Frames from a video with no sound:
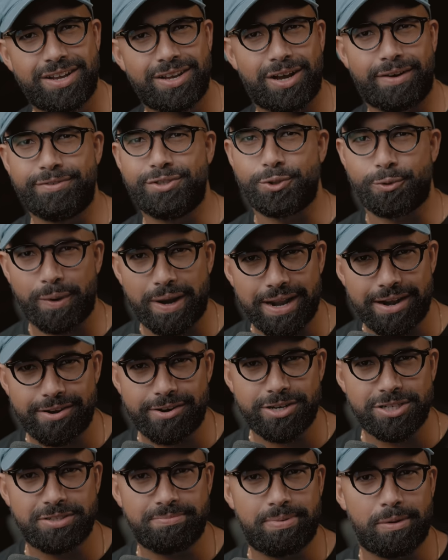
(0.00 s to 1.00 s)
of
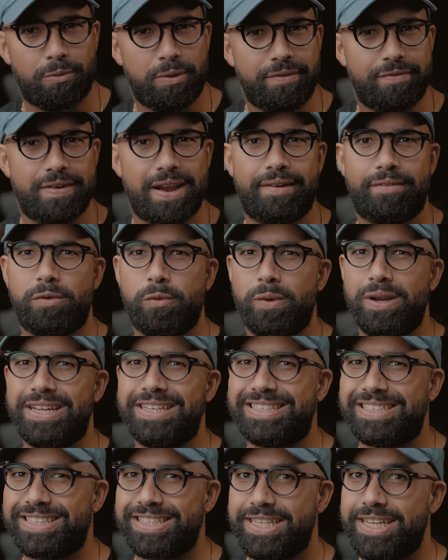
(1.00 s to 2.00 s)
trailers, but we've never really
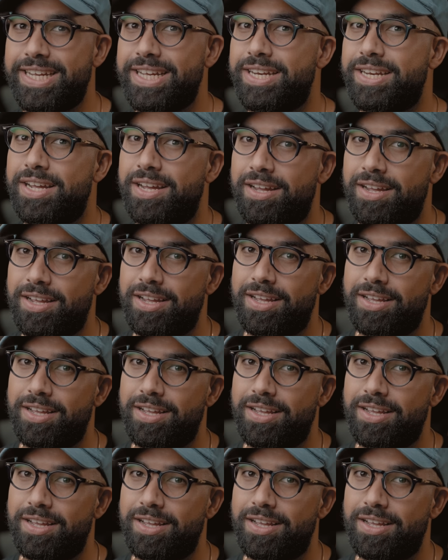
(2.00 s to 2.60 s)
seen